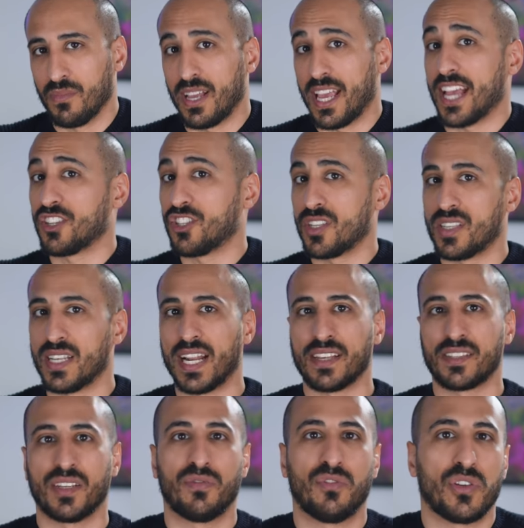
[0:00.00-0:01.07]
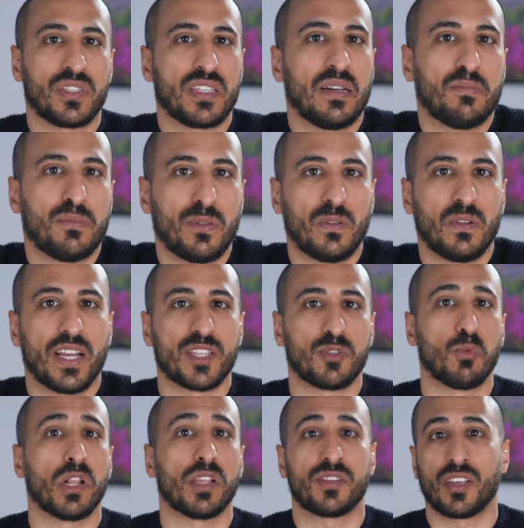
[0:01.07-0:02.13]
Cash is an asset, for example,
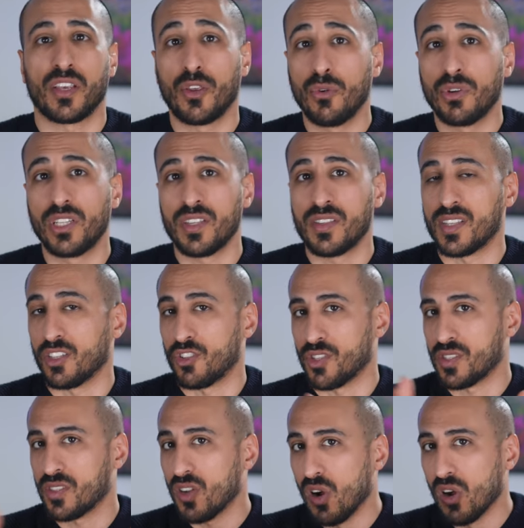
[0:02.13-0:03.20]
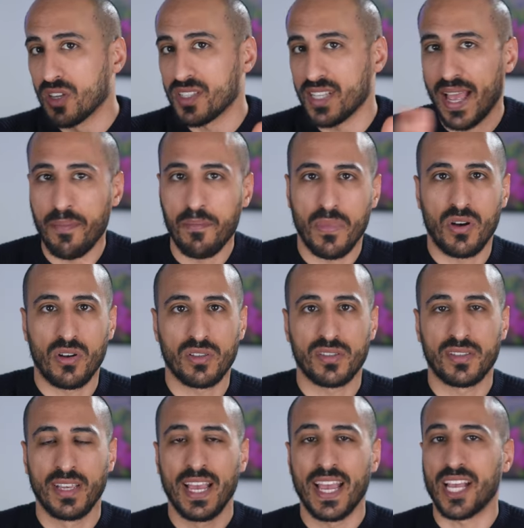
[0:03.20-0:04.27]
as well as securities such as stocks and
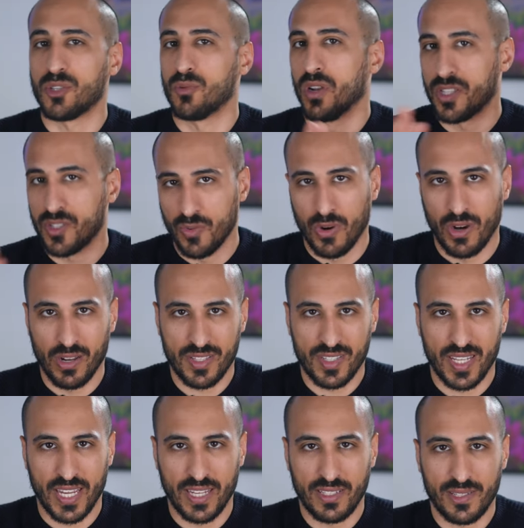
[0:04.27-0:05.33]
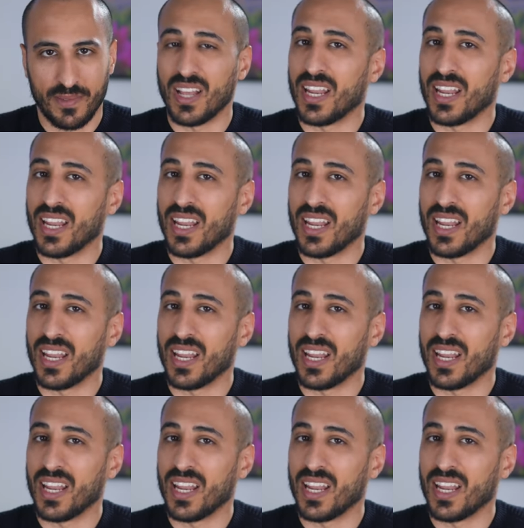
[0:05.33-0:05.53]
bonds, as well as real estate.